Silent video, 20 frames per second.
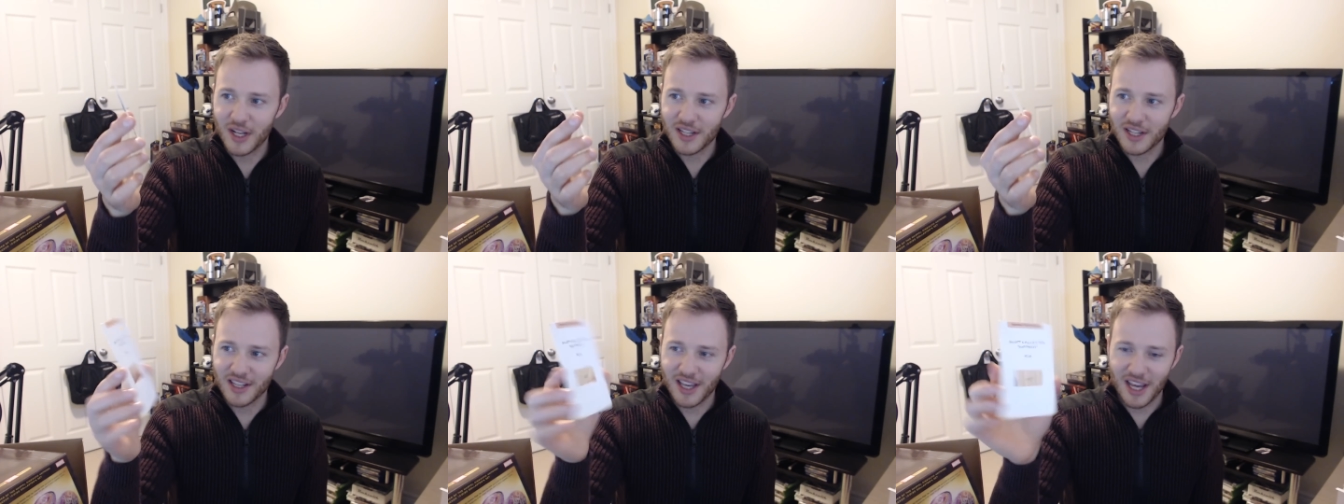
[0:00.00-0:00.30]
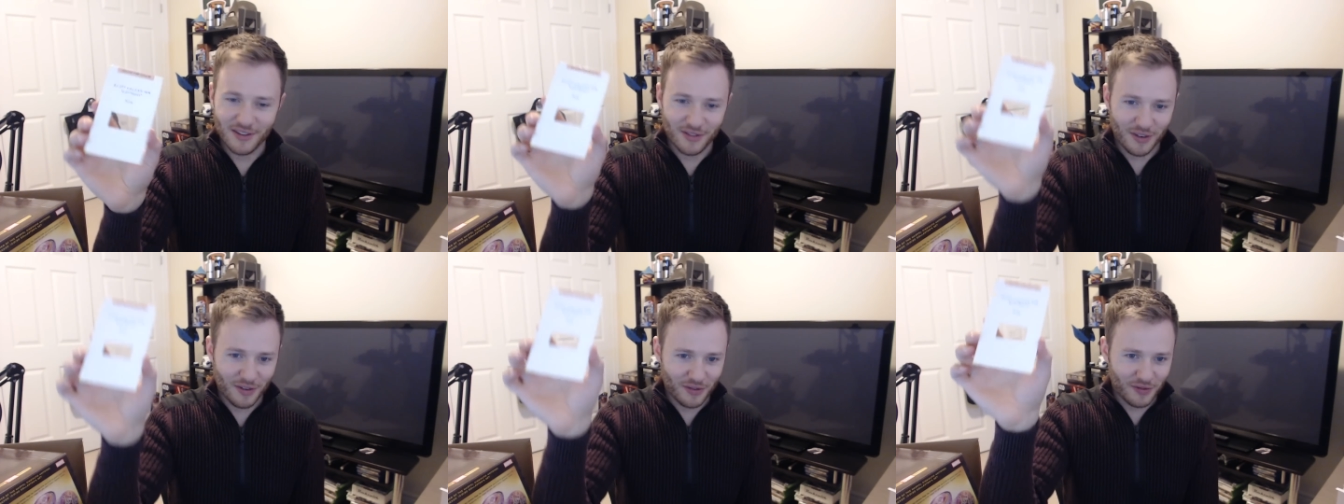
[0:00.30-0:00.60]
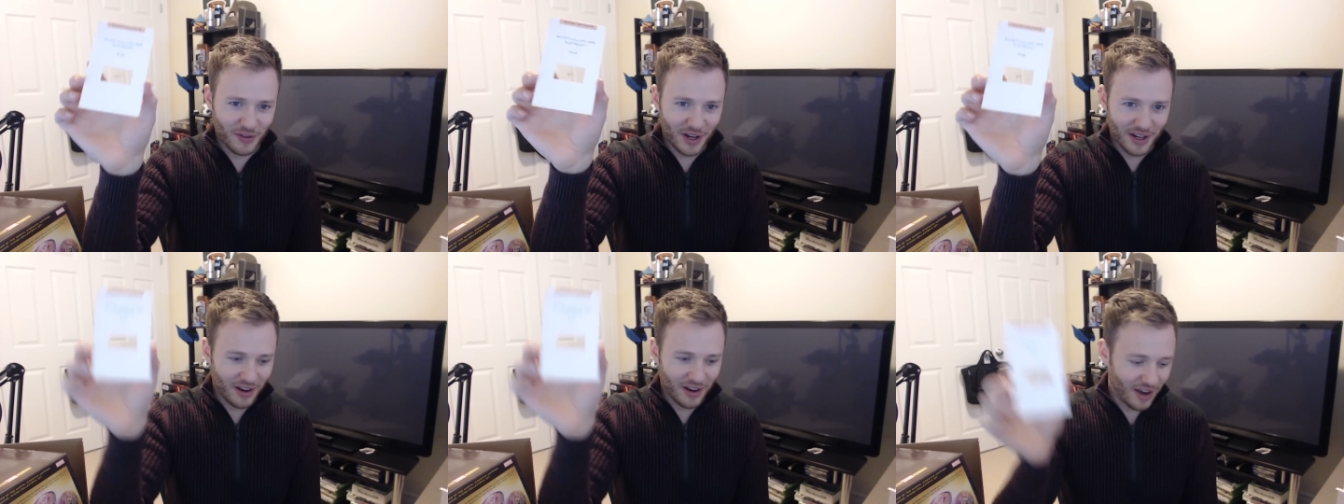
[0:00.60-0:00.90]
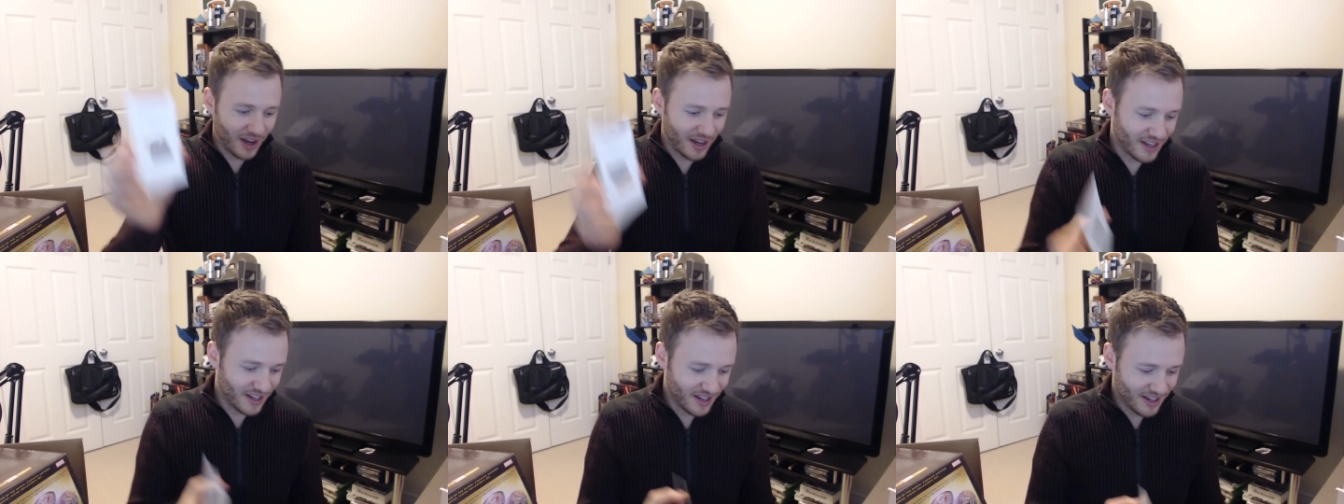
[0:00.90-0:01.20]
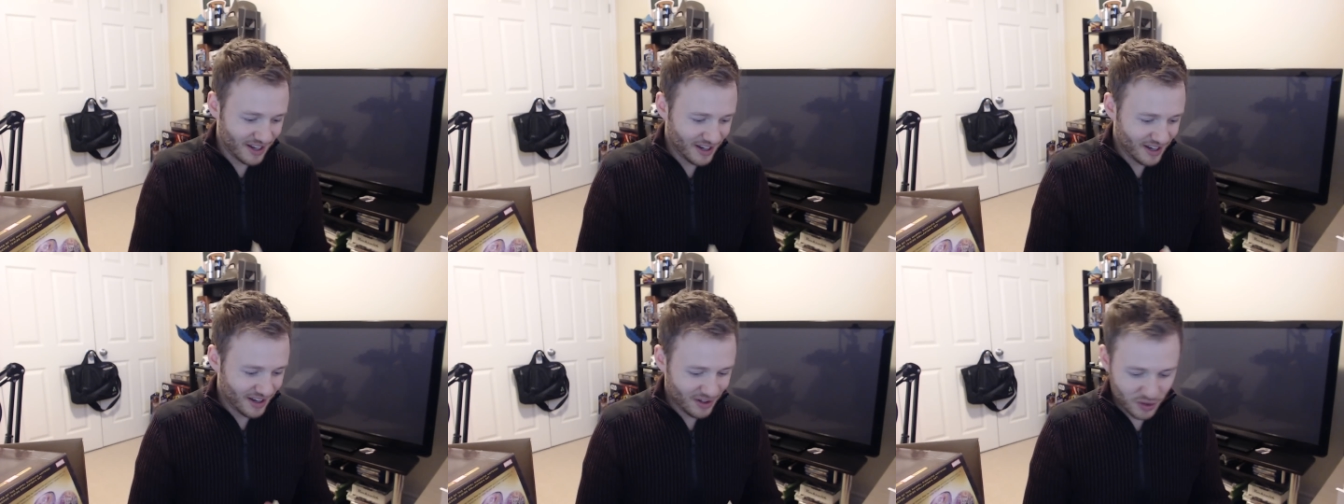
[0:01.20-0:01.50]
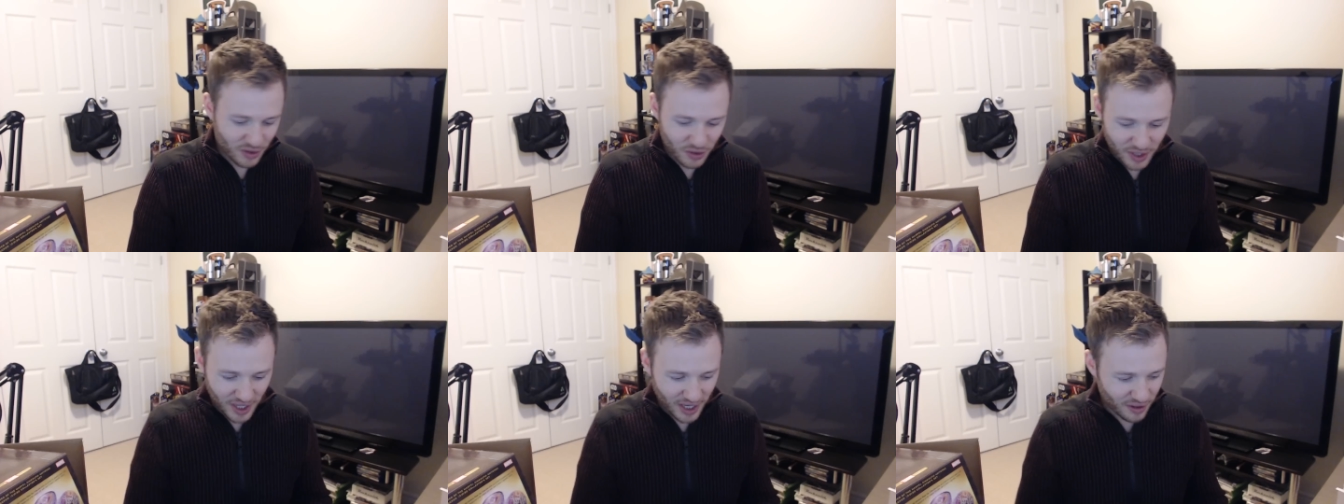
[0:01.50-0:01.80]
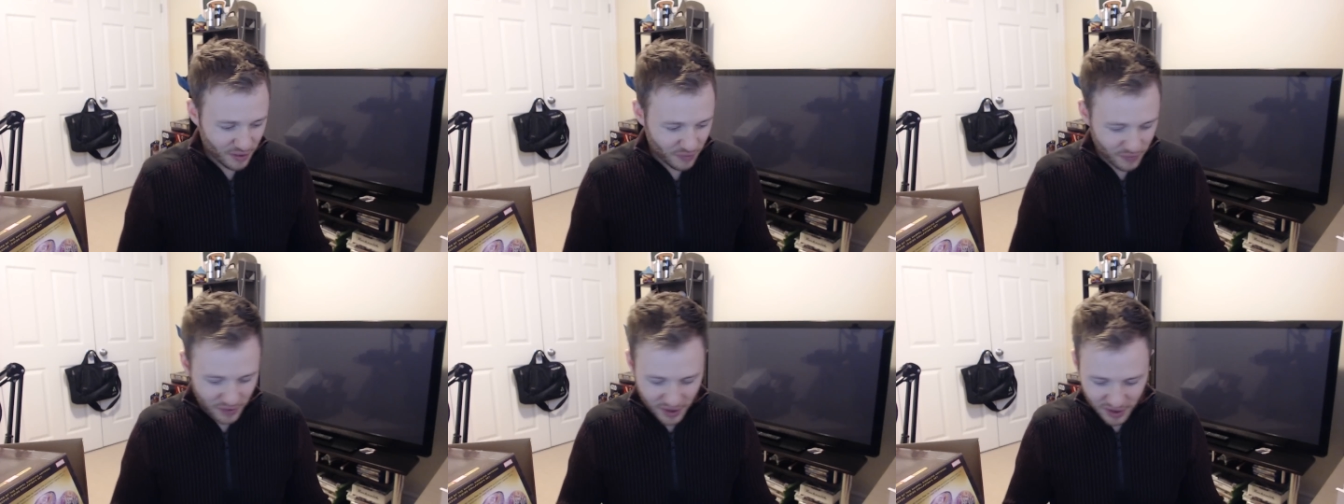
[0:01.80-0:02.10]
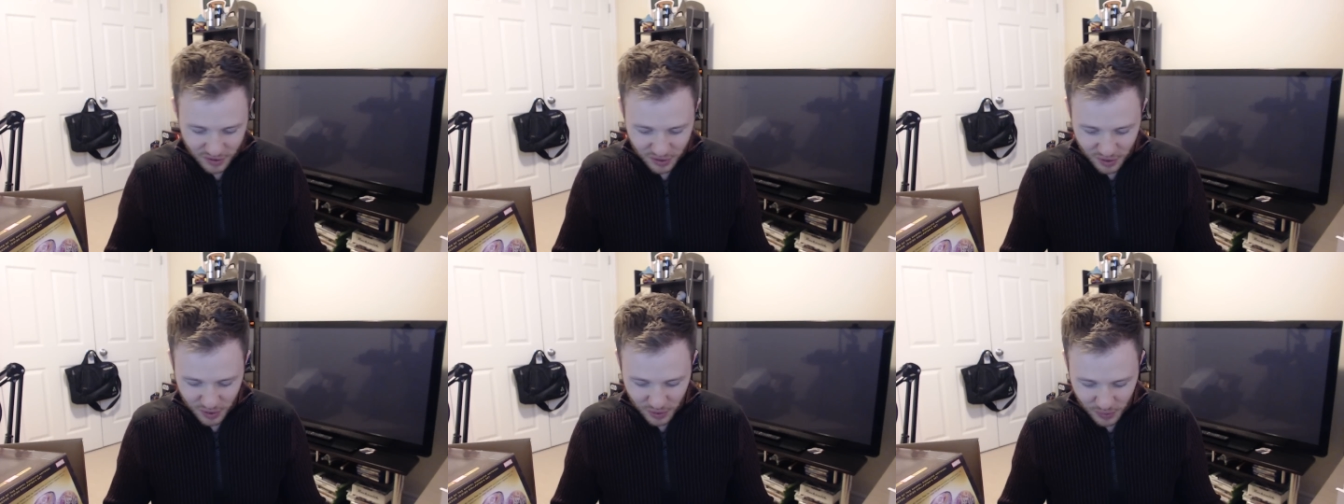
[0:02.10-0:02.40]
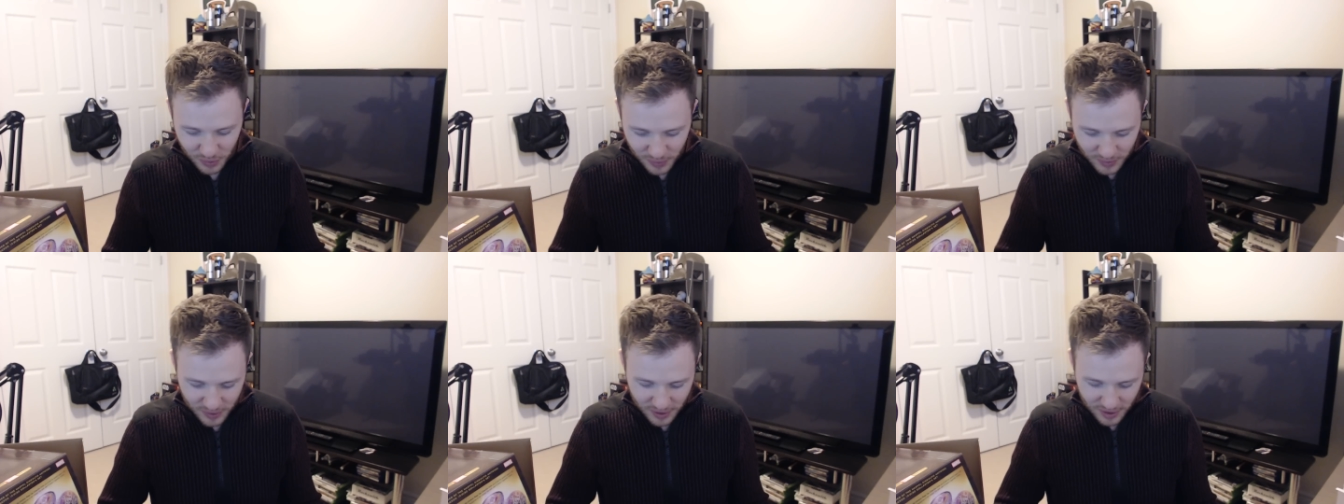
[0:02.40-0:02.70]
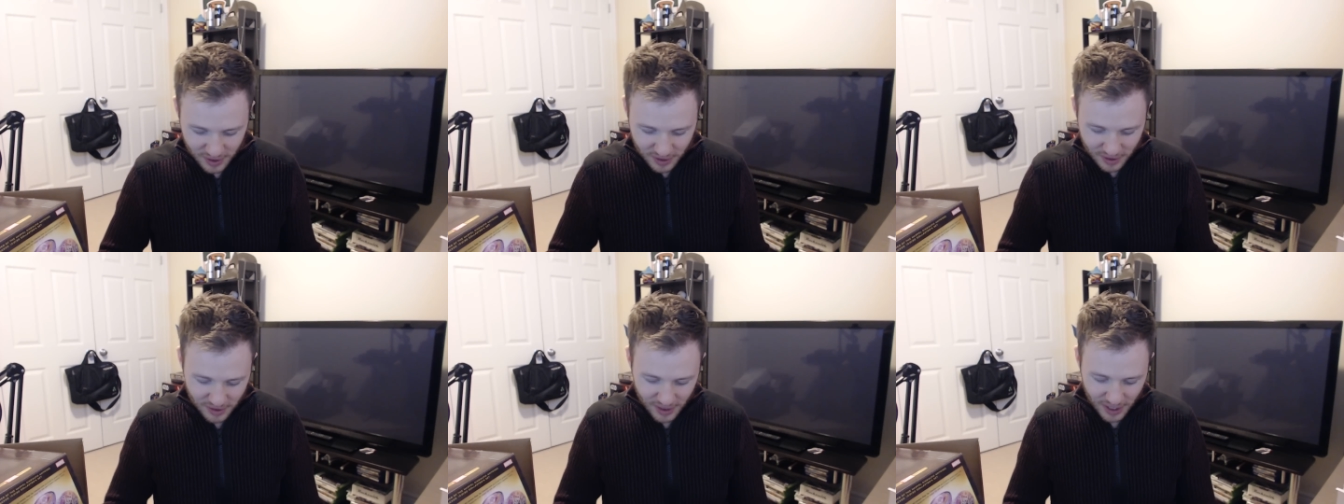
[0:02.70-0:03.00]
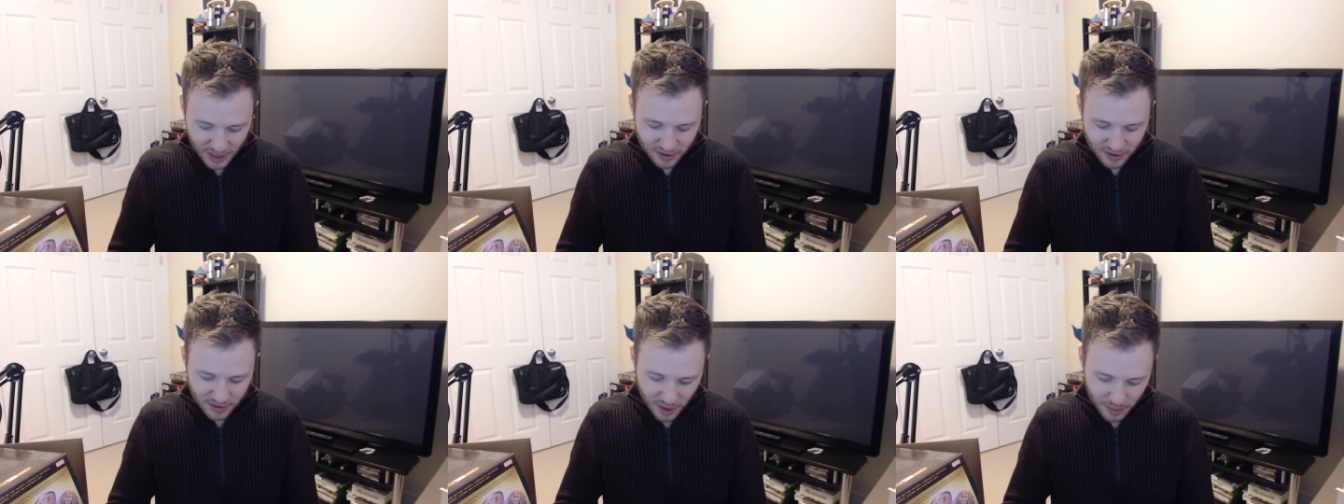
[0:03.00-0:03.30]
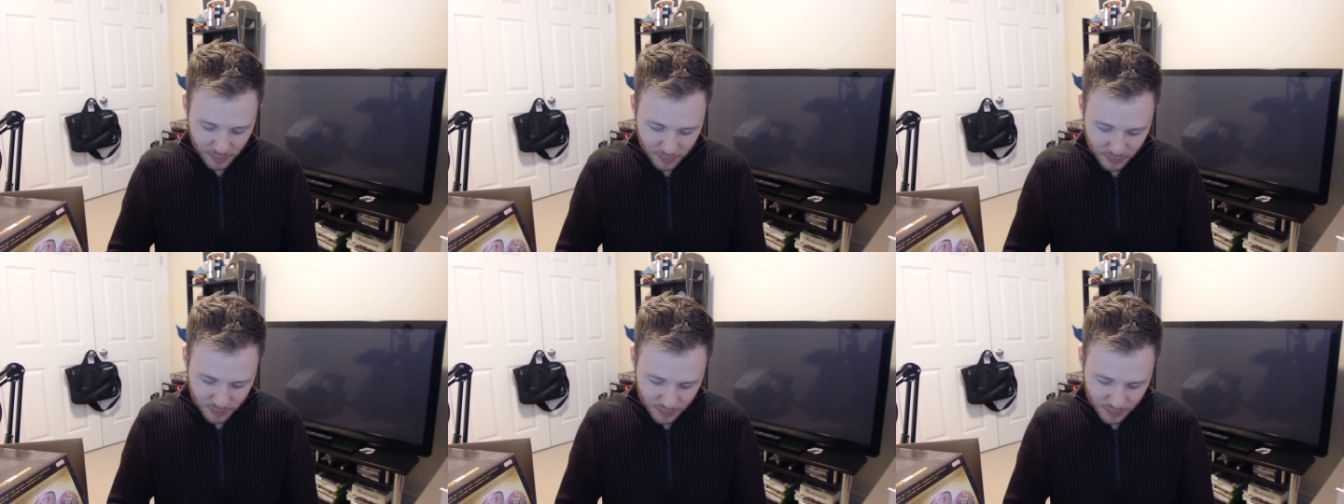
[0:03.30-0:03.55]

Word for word: kind of a fun nod to the end of phase two. Next up,